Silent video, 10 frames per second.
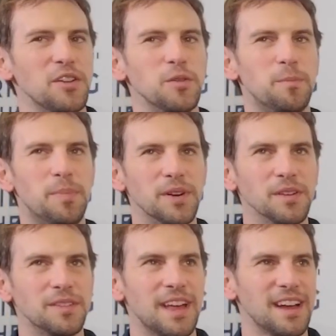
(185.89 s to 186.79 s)
do you
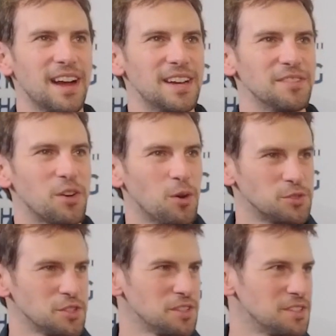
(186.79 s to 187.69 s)
build that kind of
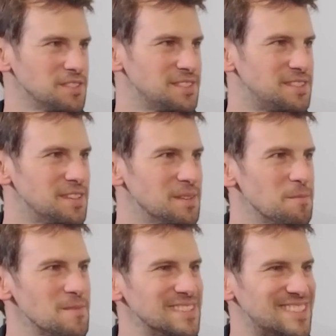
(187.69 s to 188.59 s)
culture to
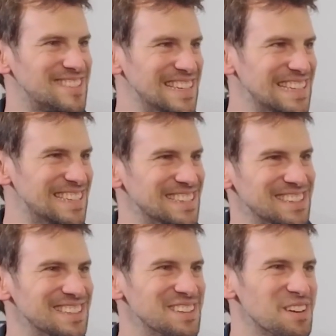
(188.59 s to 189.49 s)
seed it,
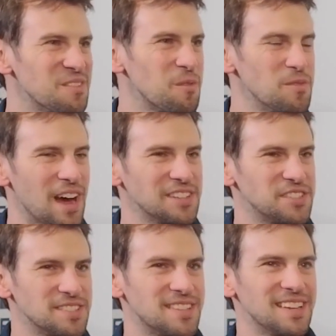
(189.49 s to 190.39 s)
not
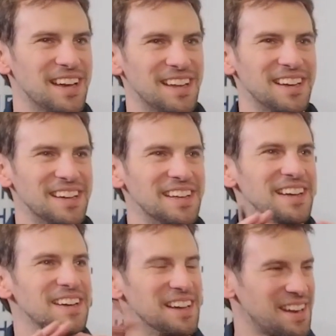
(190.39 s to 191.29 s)
just at a
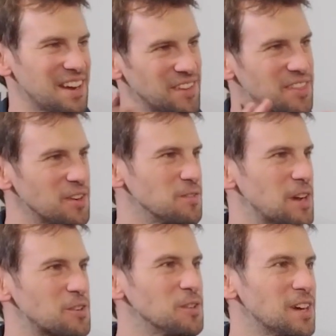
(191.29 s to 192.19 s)
kind of a
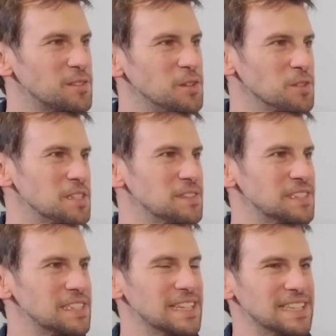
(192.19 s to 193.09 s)
theoretical level or
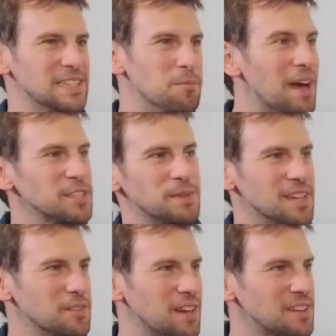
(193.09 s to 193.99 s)
even management
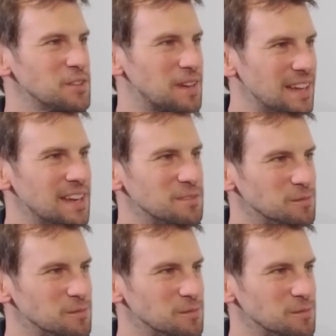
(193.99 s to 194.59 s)
level? How do you get